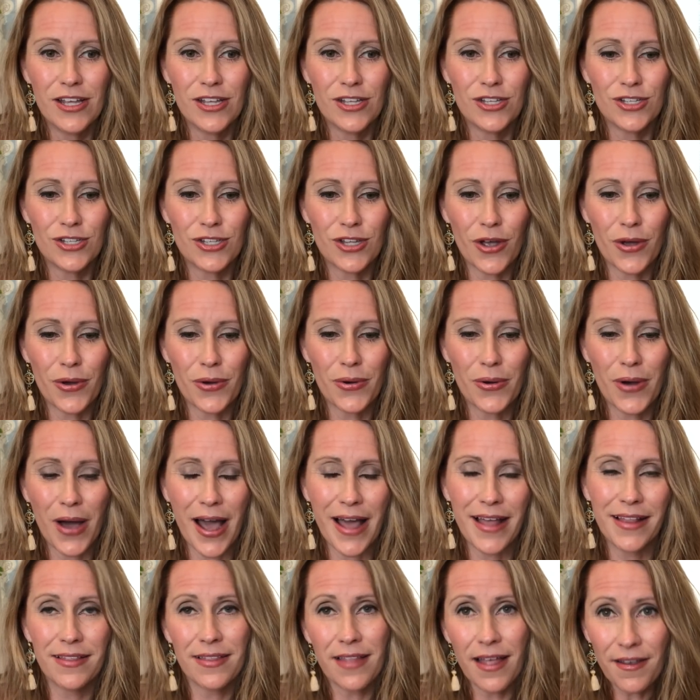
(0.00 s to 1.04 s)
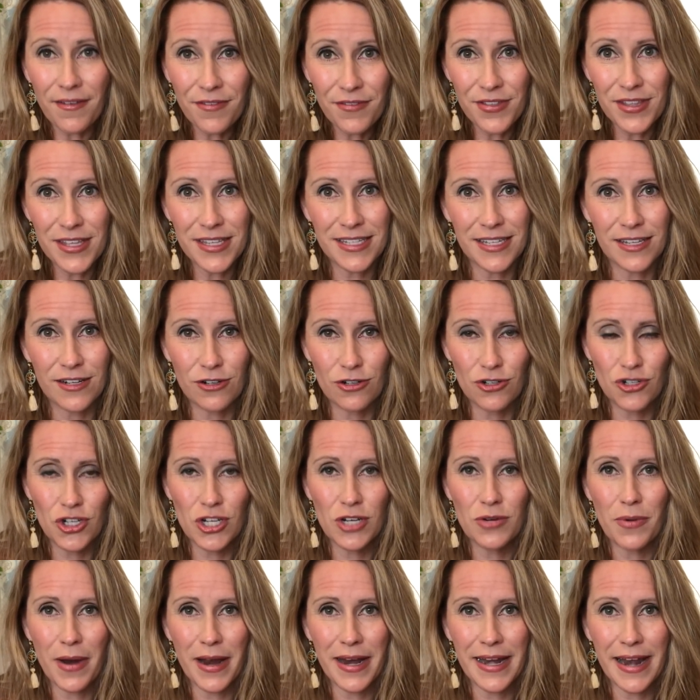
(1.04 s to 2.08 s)
So I love this
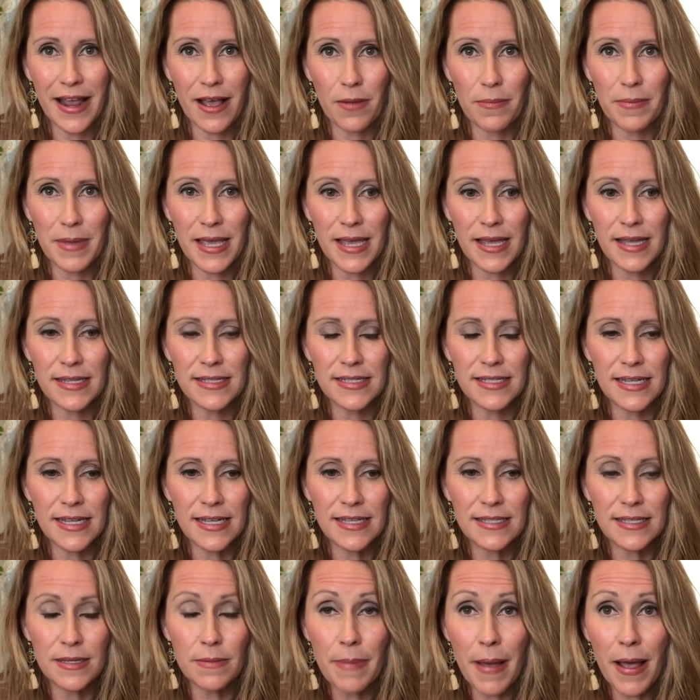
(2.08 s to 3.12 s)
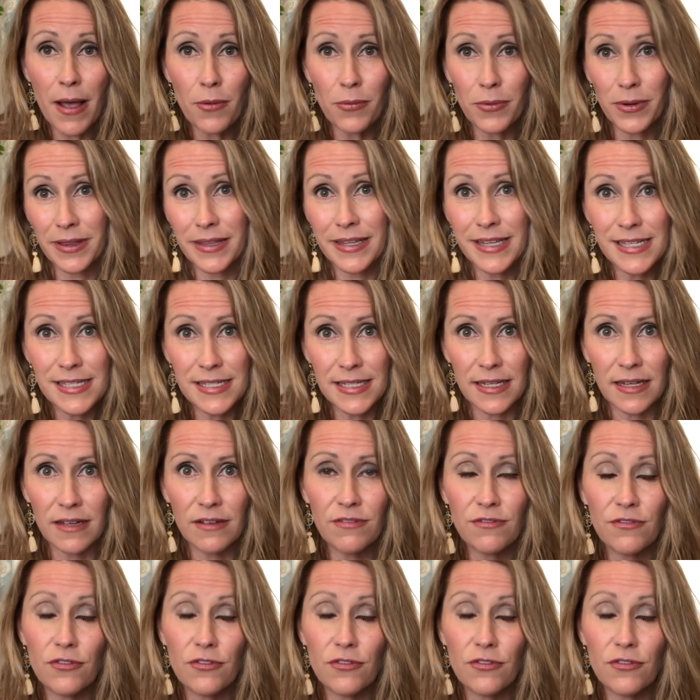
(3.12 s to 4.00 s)
energy right now because it's about releasing.